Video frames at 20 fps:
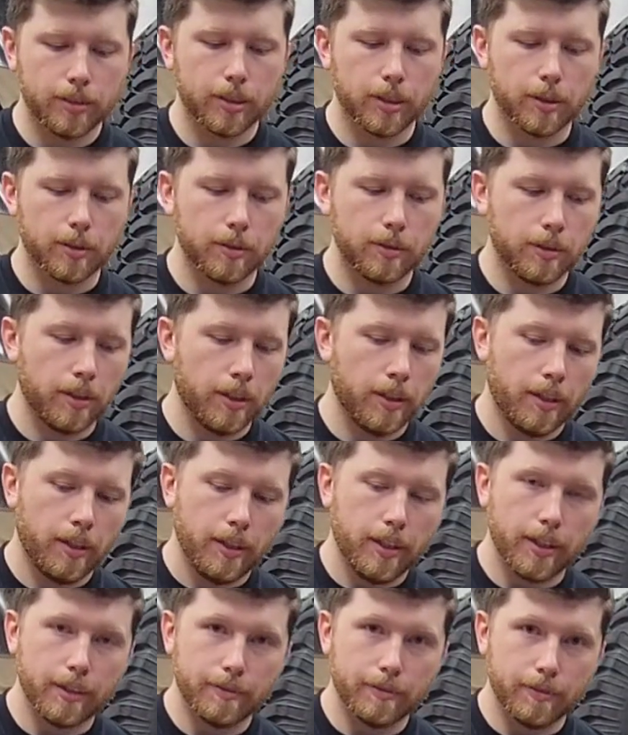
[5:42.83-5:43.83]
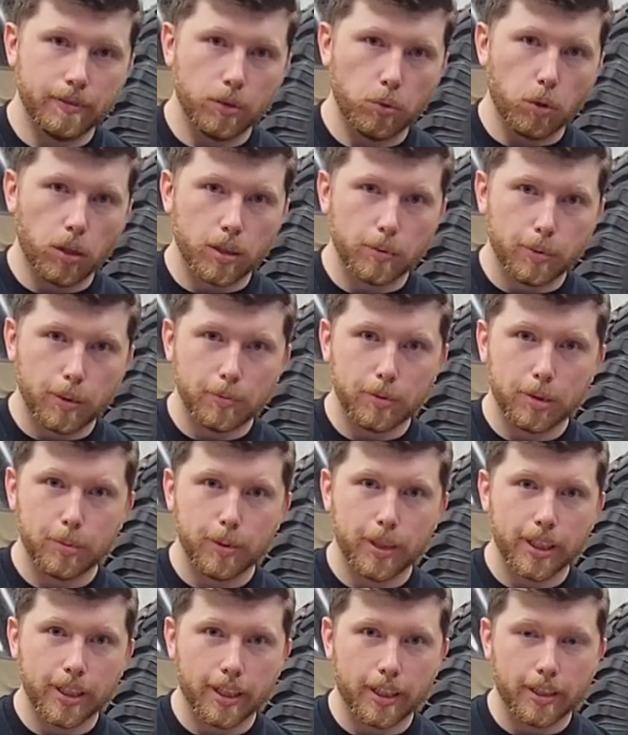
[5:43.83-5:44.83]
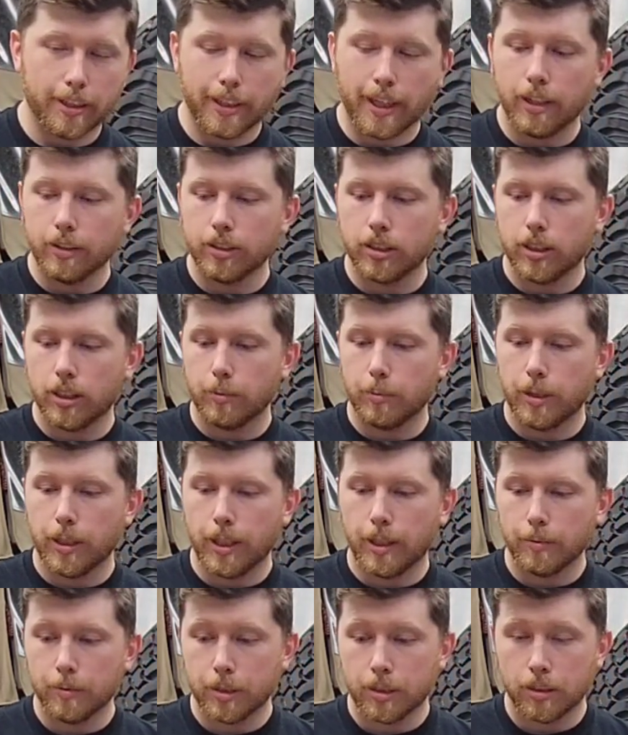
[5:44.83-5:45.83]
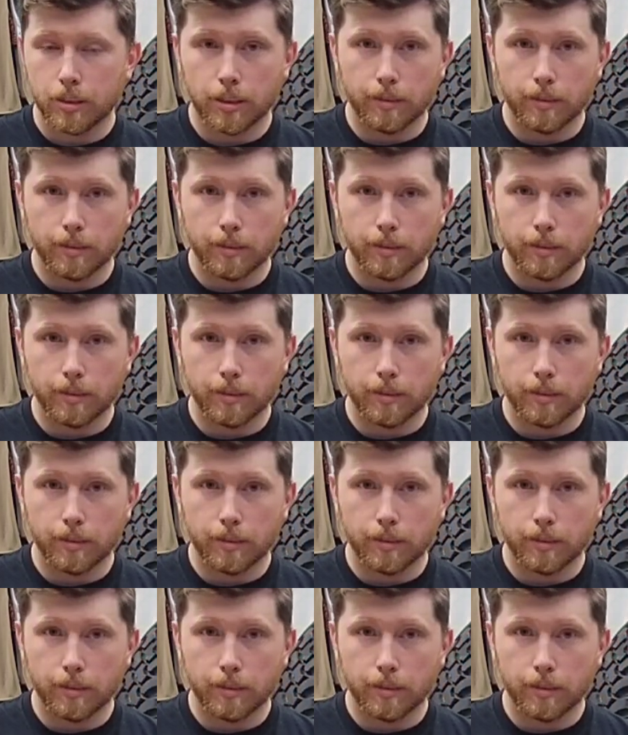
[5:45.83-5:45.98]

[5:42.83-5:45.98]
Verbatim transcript: So if the water pump's spinning at 1000 RPMs,